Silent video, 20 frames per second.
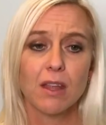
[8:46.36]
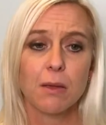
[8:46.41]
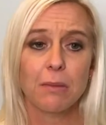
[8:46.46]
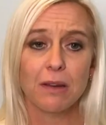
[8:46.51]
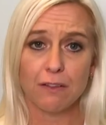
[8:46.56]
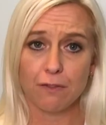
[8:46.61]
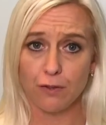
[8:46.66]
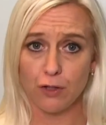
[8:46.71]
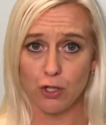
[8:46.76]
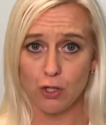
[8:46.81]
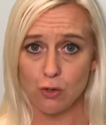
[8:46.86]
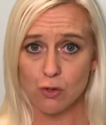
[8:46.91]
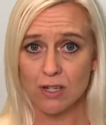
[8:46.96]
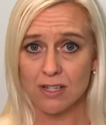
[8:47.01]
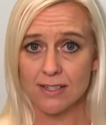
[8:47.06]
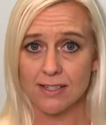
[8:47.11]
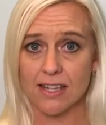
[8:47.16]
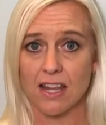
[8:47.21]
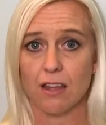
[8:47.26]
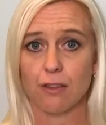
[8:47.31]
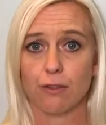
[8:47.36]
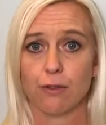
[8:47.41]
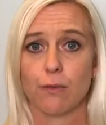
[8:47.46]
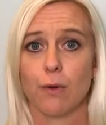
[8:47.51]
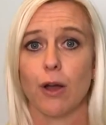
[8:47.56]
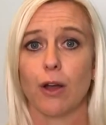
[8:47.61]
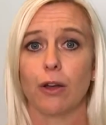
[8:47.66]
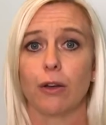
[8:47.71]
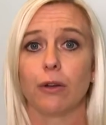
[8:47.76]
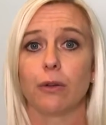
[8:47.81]
but if you can see it
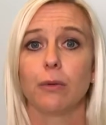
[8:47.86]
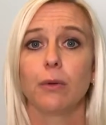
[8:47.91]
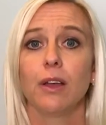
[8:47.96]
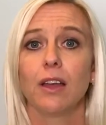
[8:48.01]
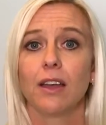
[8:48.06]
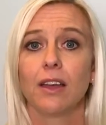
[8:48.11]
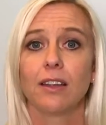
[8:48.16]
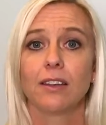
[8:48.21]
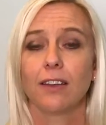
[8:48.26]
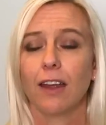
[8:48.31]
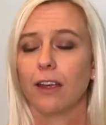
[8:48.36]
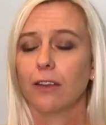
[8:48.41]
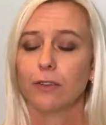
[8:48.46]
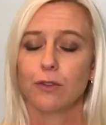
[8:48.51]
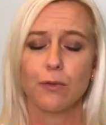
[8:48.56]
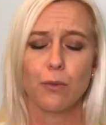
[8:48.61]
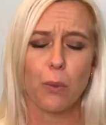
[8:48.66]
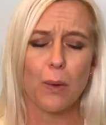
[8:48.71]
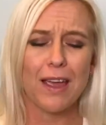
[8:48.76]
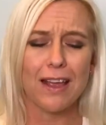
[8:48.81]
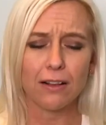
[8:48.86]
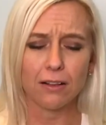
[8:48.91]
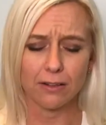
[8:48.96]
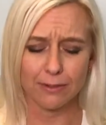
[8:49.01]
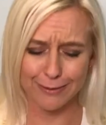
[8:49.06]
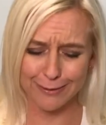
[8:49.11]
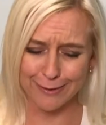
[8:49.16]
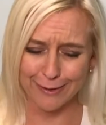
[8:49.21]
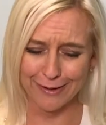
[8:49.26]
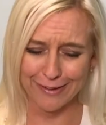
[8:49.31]
through, test of
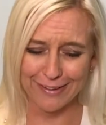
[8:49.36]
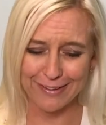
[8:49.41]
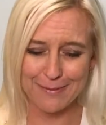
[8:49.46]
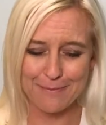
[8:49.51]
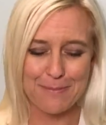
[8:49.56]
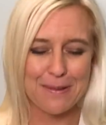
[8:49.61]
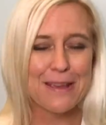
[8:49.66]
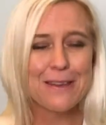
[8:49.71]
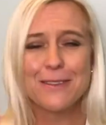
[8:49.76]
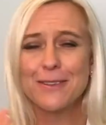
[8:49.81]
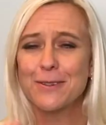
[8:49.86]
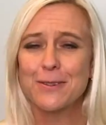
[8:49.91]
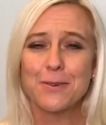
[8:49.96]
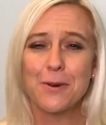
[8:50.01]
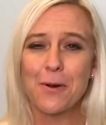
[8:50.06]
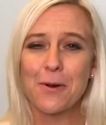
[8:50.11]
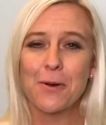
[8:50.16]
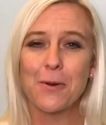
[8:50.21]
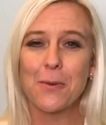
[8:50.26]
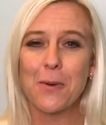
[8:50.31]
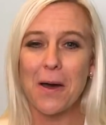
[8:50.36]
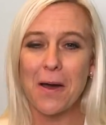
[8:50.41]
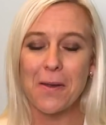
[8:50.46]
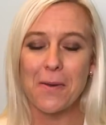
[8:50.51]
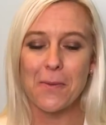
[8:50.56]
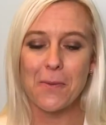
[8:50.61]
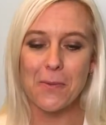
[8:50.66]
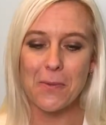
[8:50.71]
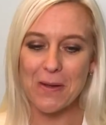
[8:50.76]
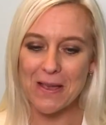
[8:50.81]
wills, be the stronger
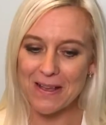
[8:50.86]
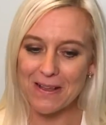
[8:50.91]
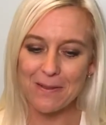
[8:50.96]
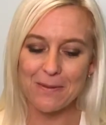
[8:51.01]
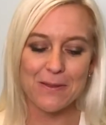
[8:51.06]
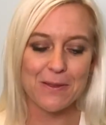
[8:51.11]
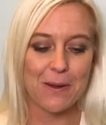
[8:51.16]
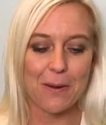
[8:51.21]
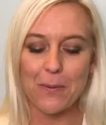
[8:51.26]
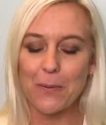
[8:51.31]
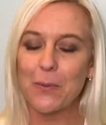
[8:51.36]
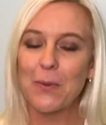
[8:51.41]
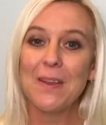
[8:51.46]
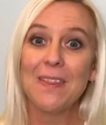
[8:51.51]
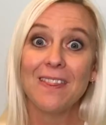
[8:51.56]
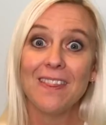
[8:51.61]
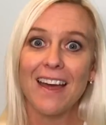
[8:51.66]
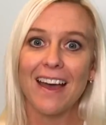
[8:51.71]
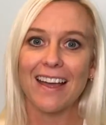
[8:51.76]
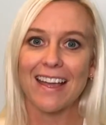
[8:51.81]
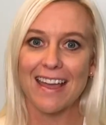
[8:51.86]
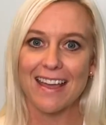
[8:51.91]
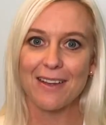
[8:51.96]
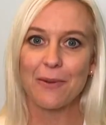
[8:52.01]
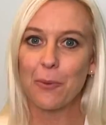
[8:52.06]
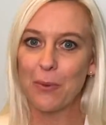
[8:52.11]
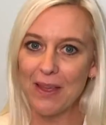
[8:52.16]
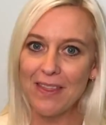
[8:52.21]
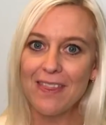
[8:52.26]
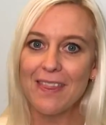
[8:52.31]
one, you know, win
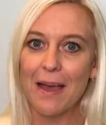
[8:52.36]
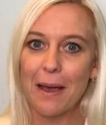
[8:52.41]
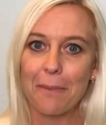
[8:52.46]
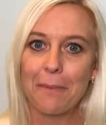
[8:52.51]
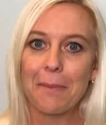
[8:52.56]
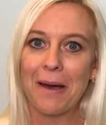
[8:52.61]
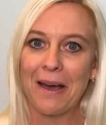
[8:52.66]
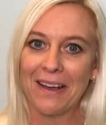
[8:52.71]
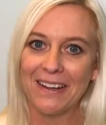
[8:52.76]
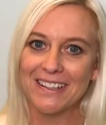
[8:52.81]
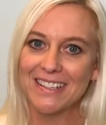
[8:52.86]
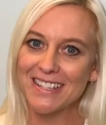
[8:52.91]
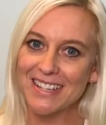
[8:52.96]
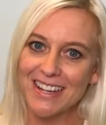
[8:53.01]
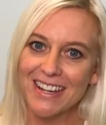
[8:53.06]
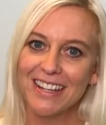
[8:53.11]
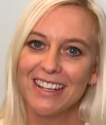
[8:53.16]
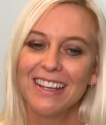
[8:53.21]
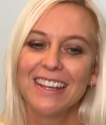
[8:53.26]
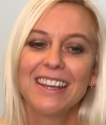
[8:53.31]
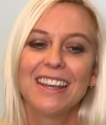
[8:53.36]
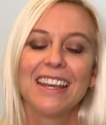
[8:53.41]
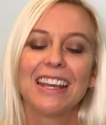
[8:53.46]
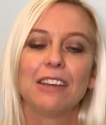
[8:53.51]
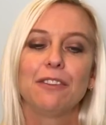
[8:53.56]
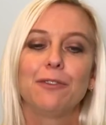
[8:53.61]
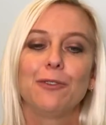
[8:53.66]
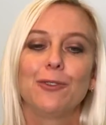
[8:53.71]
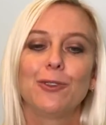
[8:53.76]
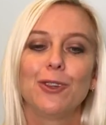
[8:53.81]
that match.
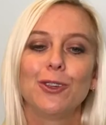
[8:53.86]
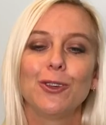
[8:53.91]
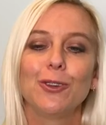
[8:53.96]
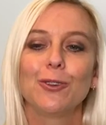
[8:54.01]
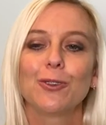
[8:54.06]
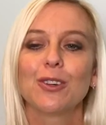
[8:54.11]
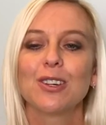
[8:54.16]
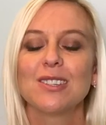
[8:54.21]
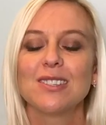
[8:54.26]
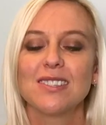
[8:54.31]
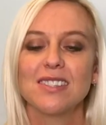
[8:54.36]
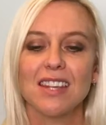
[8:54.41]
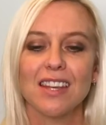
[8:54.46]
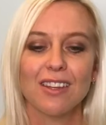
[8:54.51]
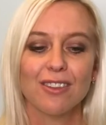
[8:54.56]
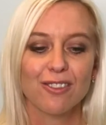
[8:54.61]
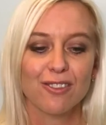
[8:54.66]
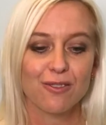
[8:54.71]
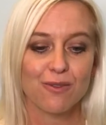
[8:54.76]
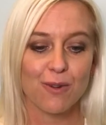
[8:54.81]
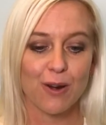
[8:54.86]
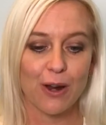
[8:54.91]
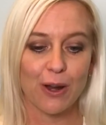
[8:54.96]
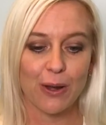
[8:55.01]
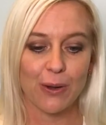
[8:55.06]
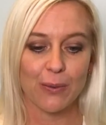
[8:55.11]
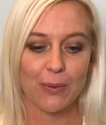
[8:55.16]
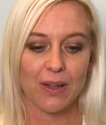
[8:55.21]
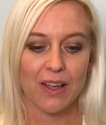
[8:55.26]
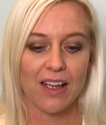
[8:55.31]
If you can see it
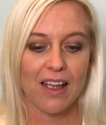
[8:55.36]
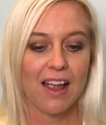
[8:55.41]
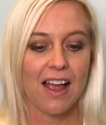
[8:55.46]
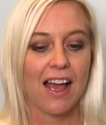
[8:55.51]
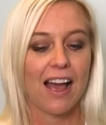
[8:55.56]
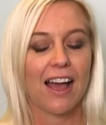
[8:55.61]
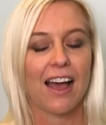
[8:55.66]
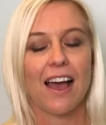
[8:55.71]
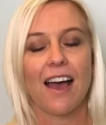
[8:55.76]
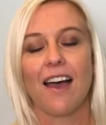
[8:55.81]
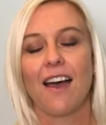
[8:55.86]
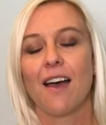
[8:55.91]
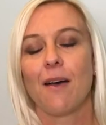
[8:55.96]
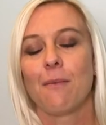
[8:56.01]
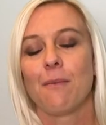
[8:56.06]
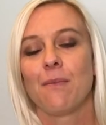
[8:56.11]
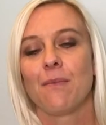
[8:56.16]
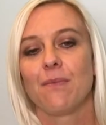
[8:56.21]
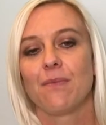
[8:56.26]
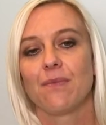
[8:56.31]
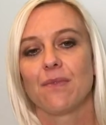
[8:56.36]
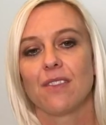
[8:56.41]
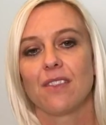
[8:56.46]
through and